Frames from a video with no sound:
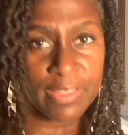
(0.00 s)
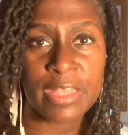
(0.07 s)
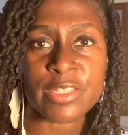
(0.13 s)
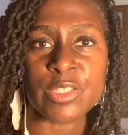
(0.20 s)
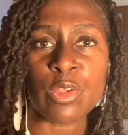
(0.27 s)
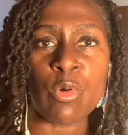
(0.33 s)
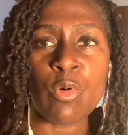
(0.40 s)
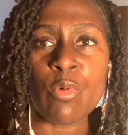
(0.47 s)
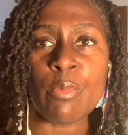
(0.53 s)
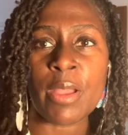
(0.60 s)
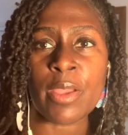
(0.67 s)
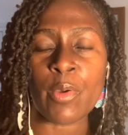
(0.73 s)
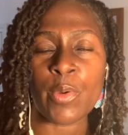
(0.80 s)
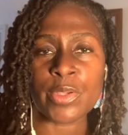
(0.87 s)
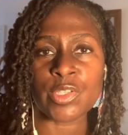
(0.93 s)
that's all my
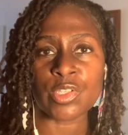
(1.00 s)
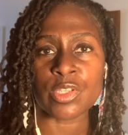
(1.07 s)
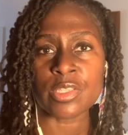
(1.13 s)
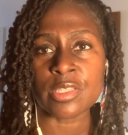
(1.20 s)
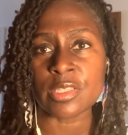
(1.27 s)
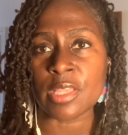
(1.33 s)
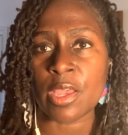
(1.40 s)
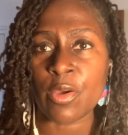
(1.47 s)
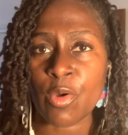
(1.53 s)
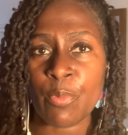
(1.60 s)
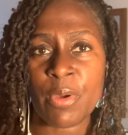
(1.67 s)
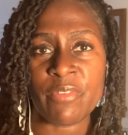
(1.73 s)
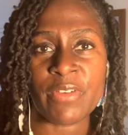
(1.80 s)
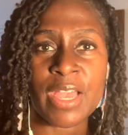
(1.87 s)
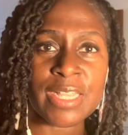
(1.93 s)
questions. I hope
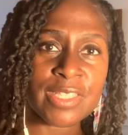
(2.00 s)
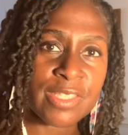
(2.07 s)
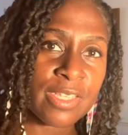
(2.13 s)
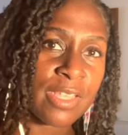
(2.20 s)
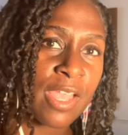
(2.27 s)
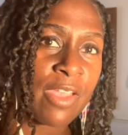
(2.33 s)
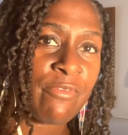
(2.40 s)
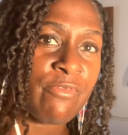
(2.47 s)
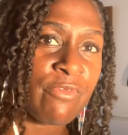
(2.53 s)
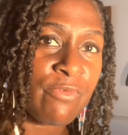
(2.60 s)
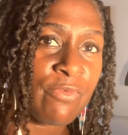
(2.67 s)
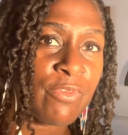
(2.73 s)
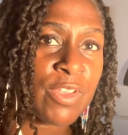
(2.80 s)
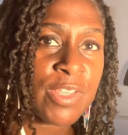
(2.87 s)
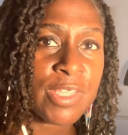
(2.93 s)
I've answered
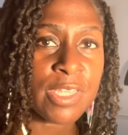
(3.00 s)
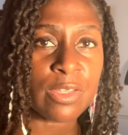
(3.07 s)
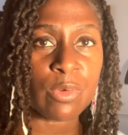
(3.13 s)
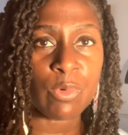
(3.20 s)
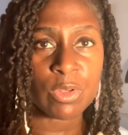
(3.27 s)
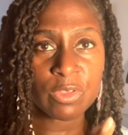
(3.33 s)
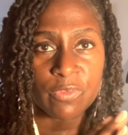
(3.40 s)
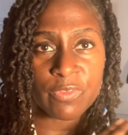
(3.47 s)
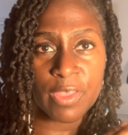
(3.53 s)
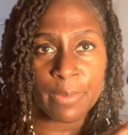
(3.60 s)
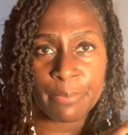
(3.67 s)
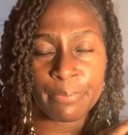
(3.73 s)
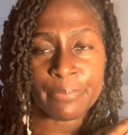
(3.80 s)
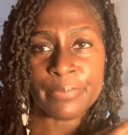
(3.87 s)
every single one of them.